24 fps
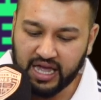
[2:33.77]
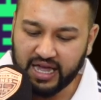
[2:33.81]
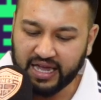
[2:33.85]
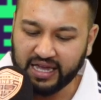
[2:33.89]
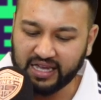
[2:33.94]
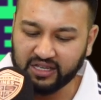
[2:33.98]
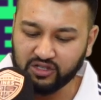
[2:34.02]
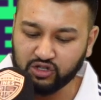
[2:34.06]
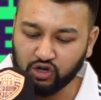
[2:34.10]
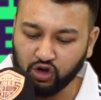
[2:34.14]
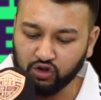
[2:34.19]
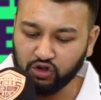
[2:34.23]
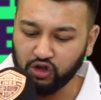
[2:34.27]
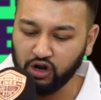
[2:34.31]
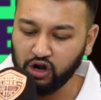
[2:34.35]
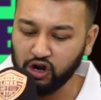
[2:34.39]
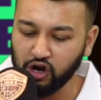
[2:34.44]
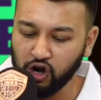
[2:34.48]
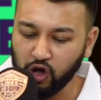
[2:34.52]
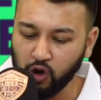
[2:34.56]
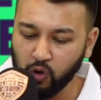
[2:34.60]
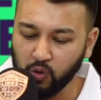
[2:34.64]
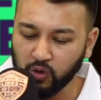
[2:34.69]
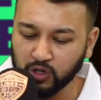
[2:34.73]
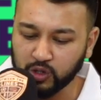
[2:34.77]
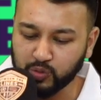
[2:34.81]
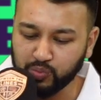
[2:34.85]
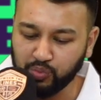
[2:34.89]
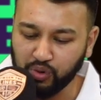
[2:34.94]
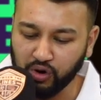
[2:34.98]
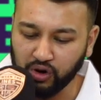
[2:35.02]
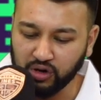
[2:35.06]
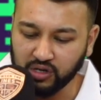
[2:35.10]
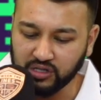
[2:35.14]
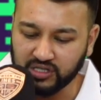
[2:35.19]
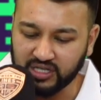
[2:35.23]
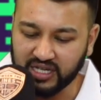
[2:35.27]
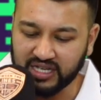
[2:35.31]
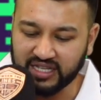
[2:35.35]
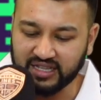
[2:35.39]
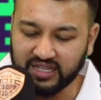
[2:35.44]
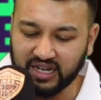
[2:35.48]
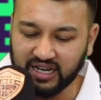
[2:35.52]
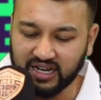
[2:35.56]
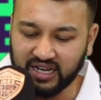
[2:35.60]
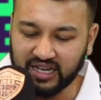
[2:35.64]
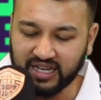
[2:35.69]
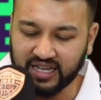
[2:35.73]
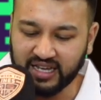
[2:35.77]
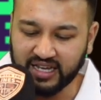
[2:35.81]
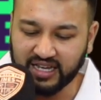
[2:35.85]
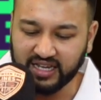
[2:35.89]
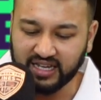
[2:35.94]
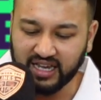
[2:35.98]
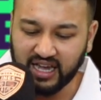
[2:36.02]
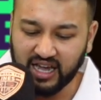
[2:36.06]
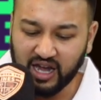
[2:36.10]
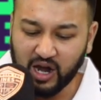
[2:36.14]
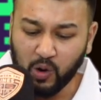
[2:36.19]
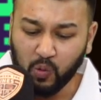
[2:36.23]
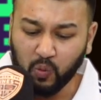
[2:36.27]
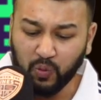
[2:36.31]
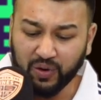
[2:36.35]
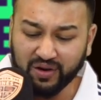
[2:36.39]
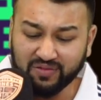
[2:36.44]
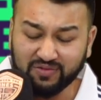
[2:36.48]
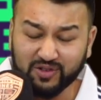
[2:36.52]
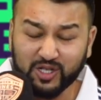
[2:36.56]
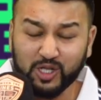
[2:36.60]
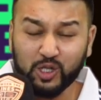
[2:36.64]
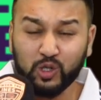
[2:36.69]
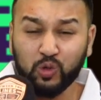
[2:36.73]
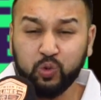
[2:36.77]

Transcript: He's got the lowest points in the league with